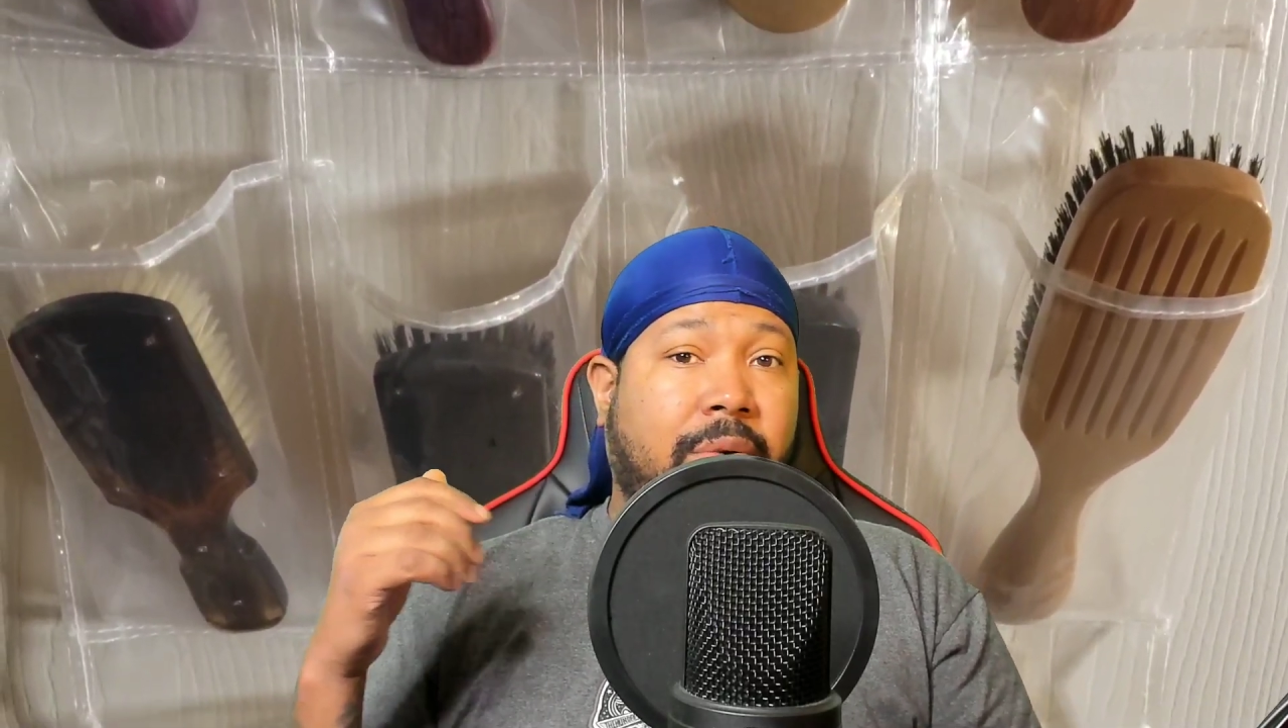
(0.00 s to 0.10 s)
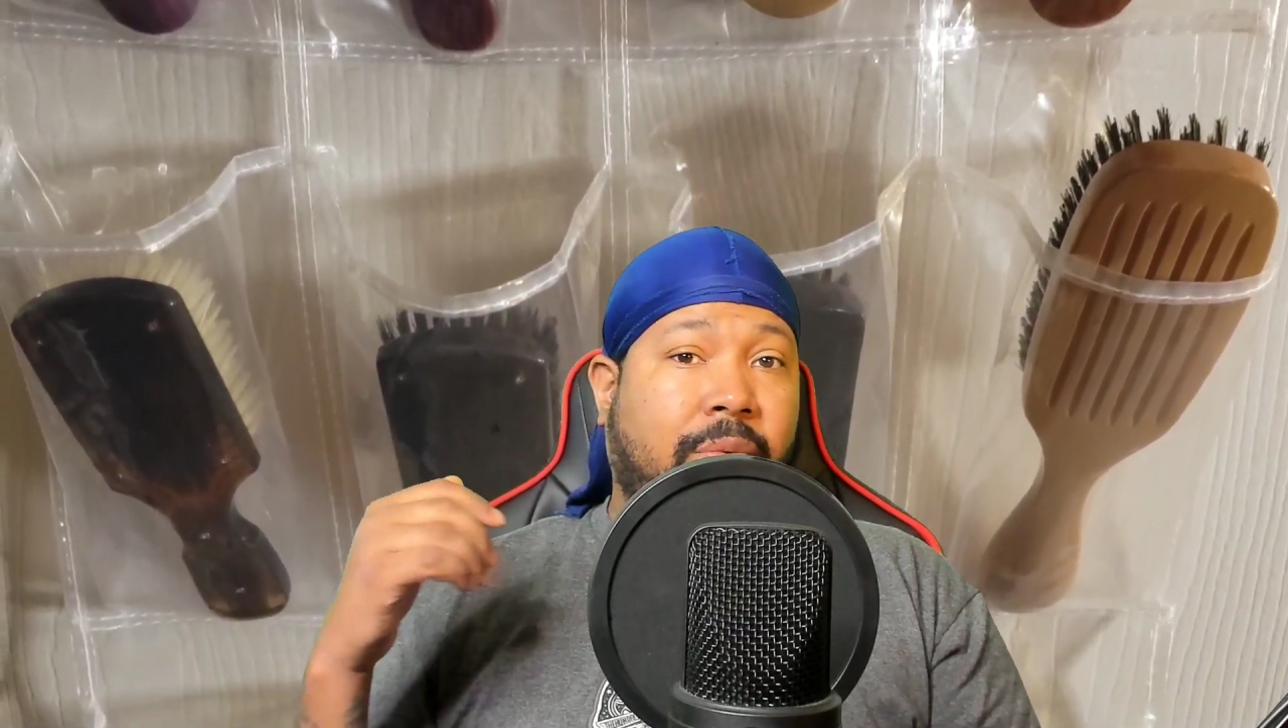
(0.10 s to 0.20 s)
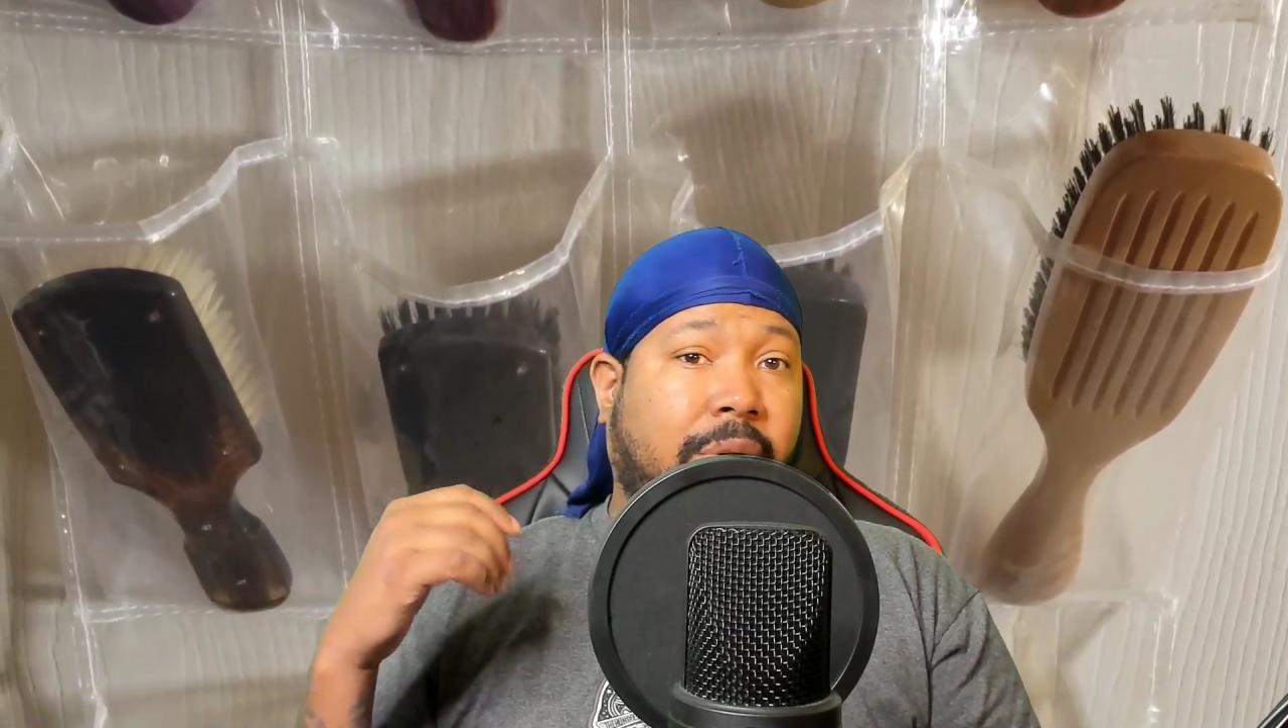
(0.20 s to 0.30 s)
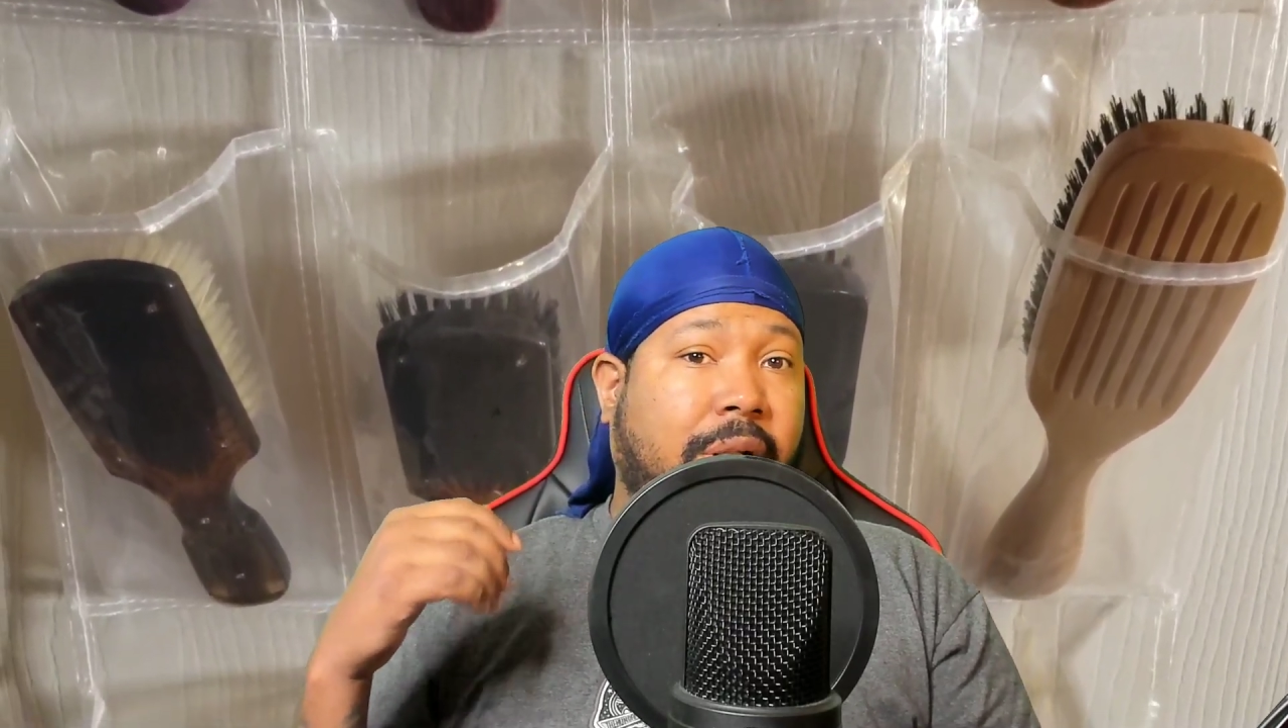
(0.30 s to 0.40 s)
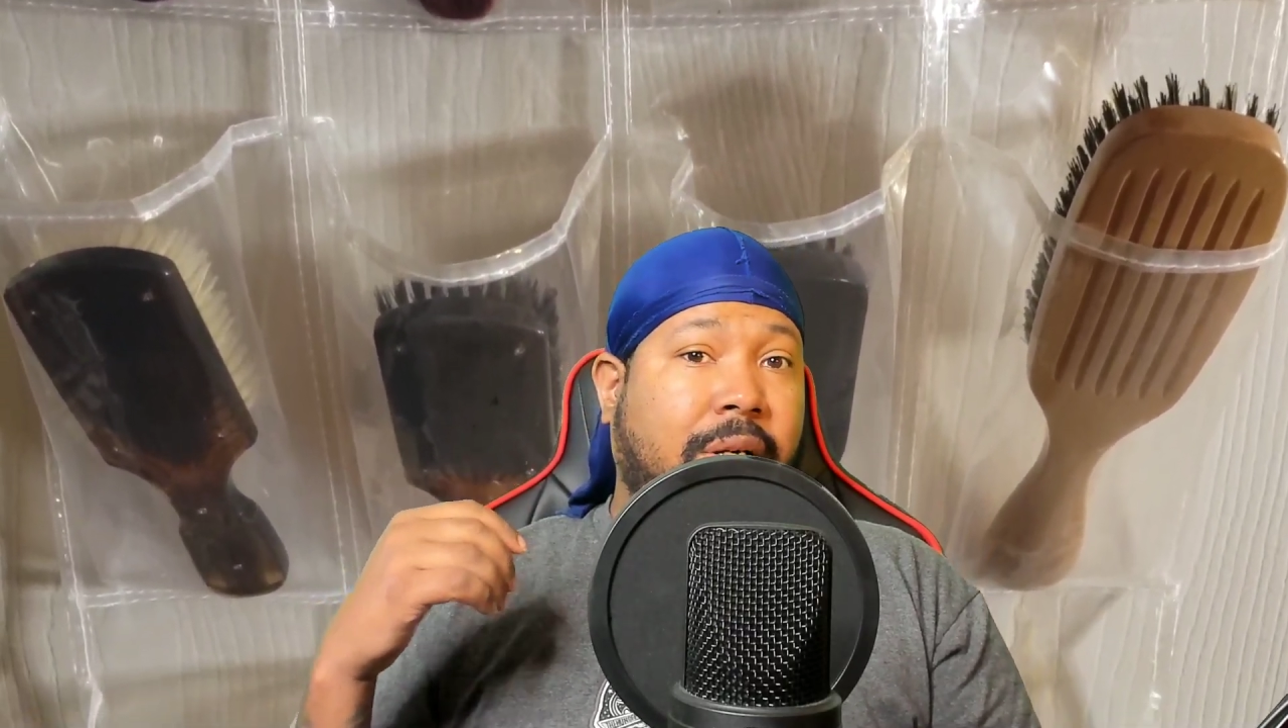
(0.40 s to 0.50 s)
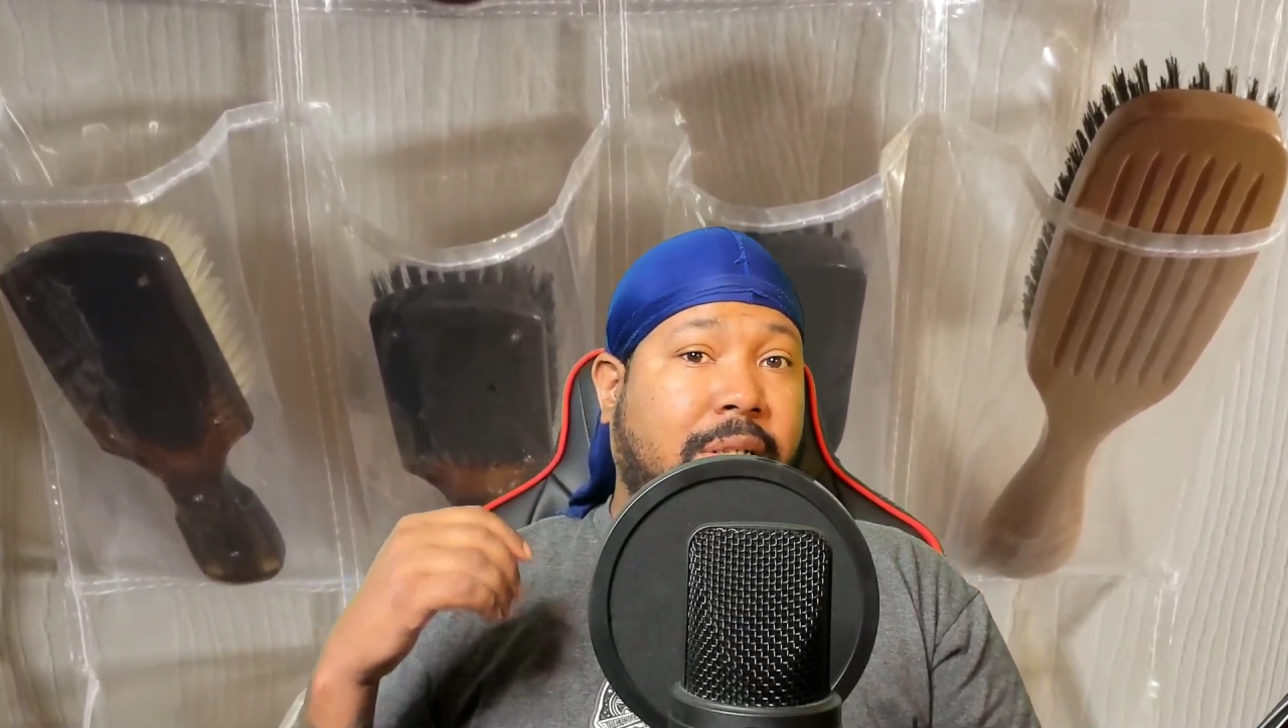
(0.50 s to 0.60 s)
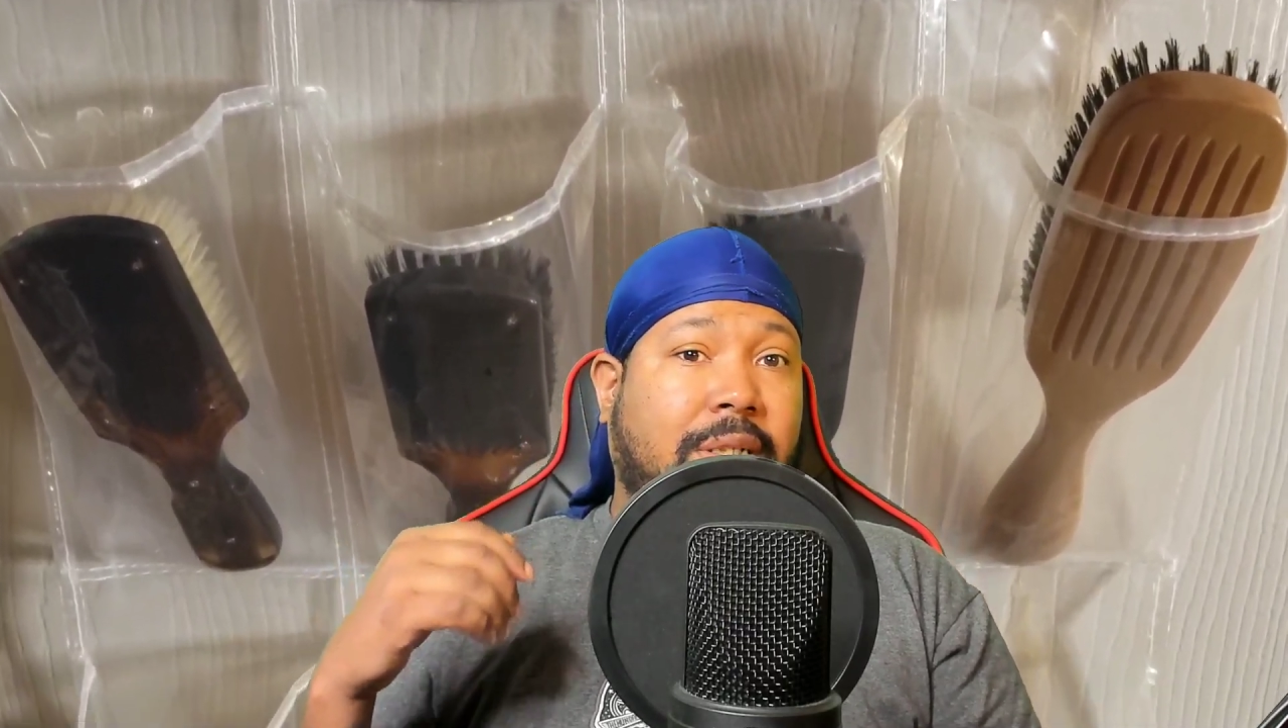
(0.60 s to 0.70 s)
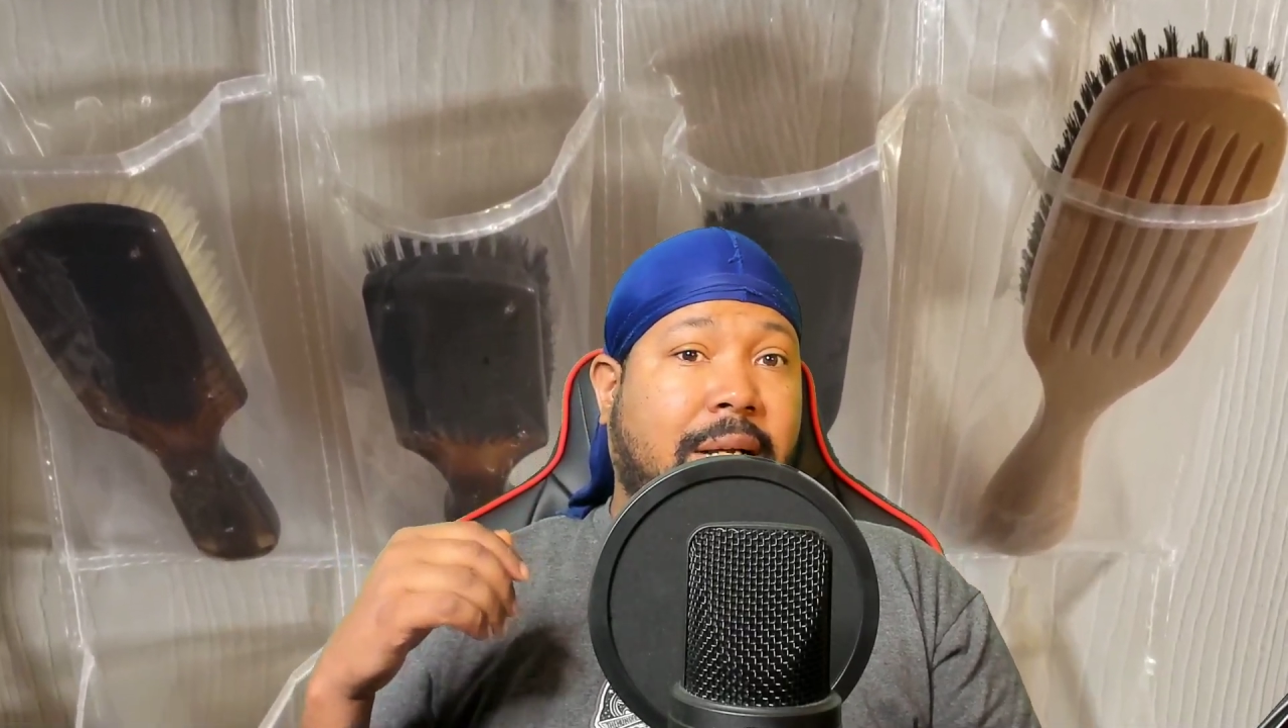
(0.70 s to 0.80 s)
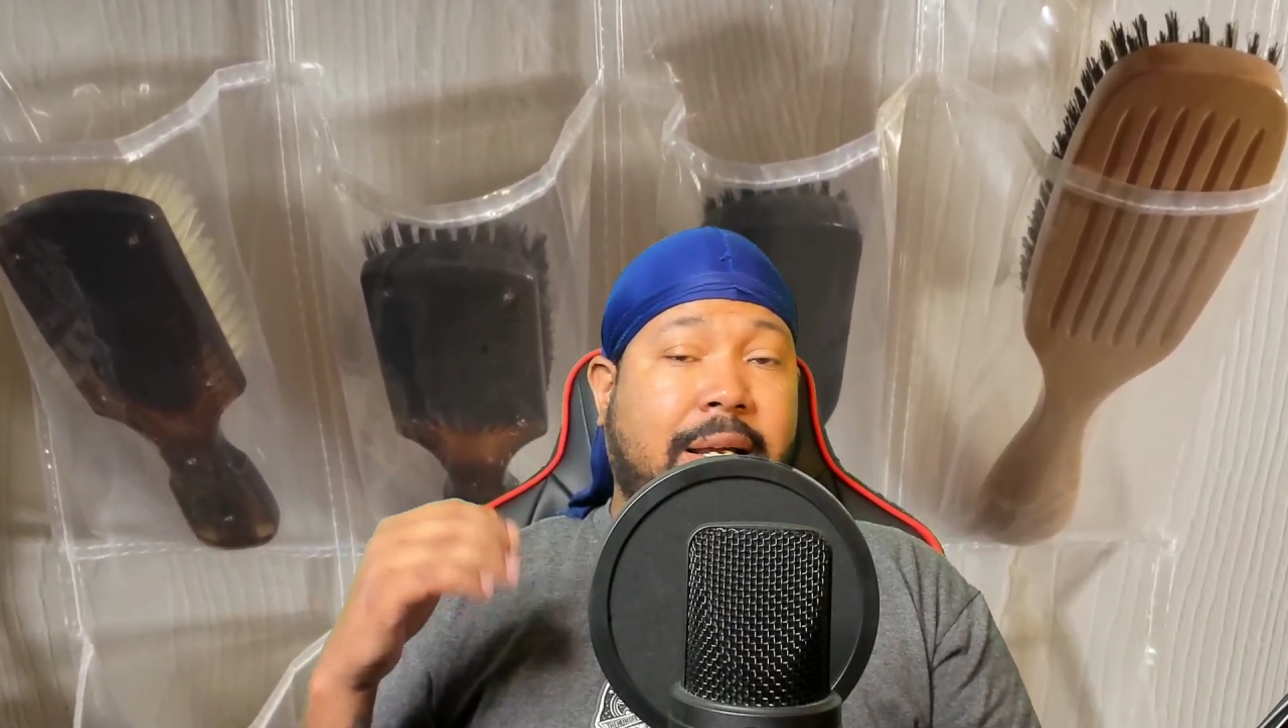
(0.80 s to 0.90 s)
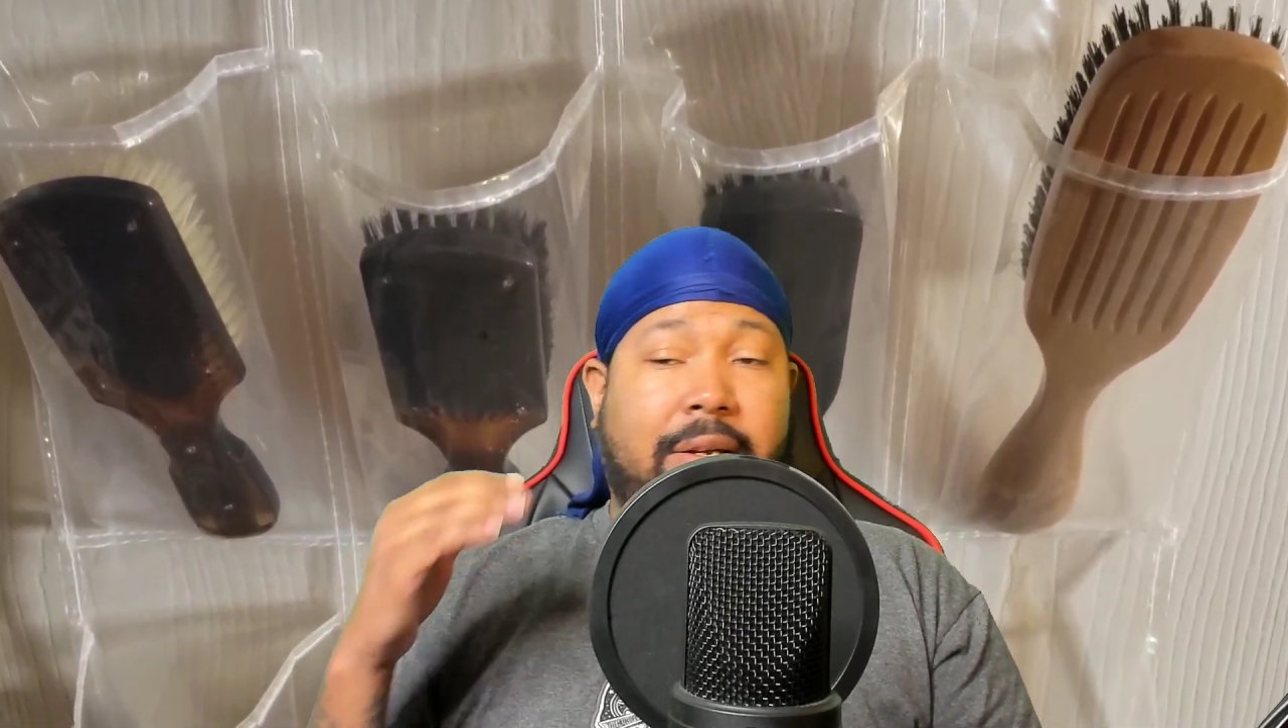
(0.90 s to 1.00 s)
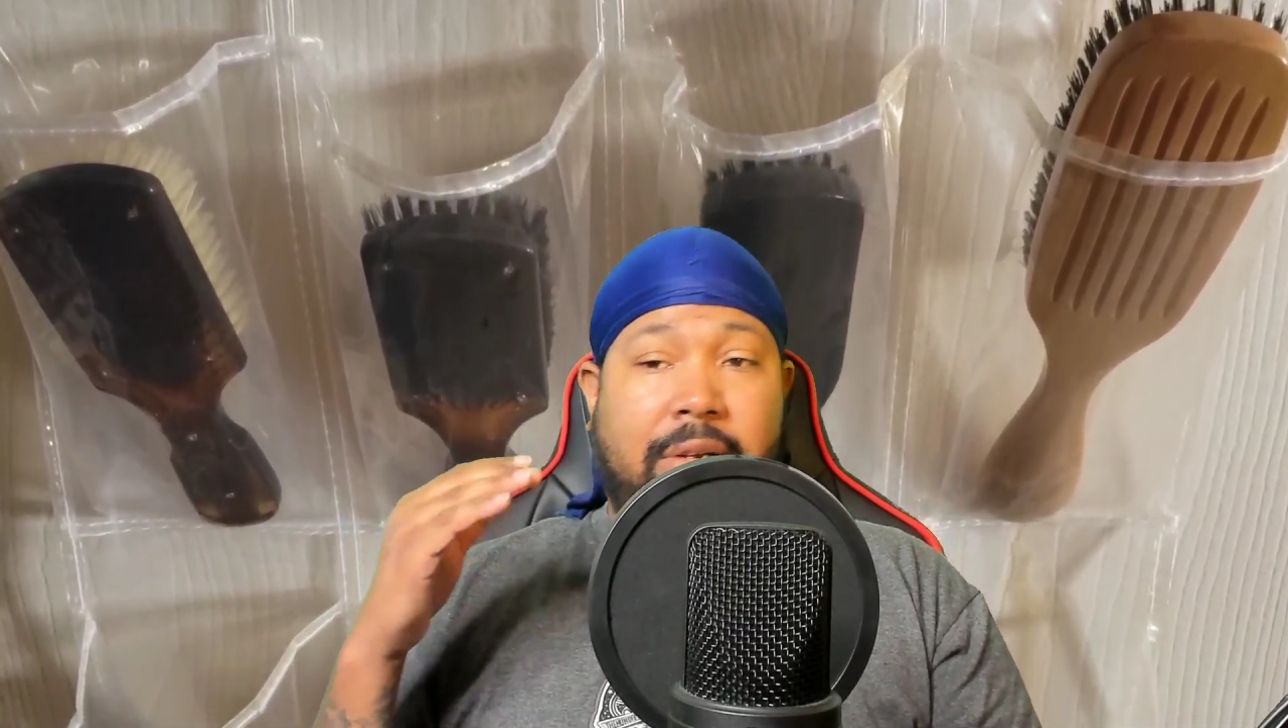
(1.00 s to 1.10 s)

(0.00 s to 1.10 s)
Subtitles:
really looks like.